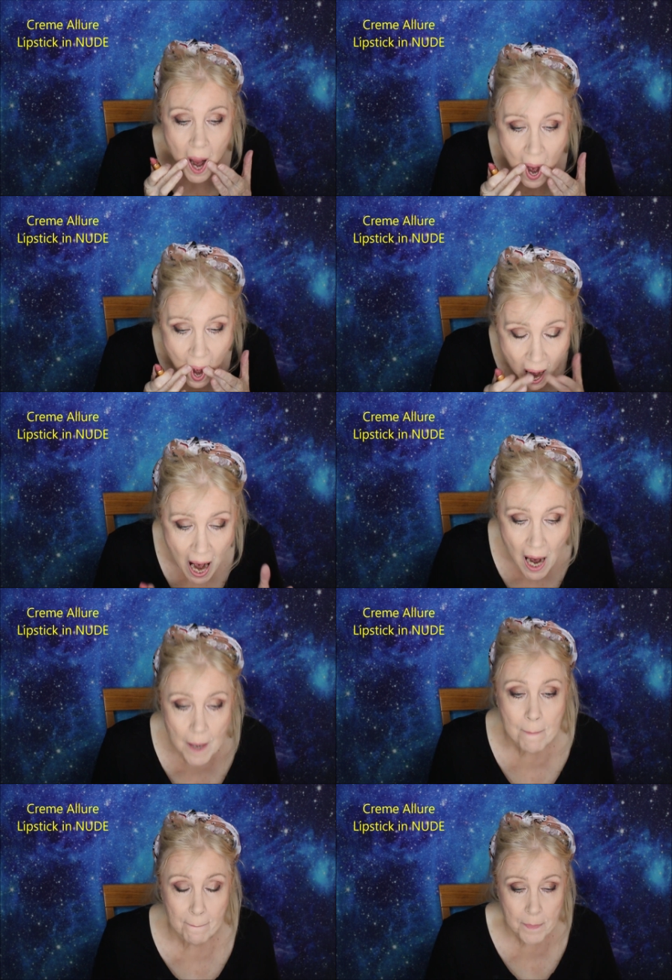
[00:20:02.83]
This is a
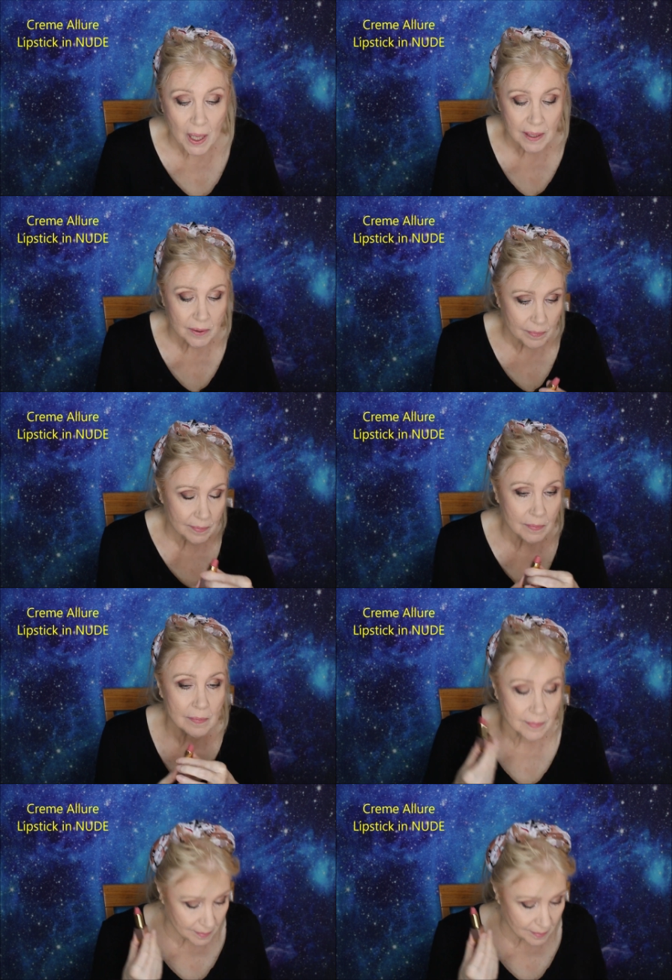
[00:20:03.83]
very, very pretty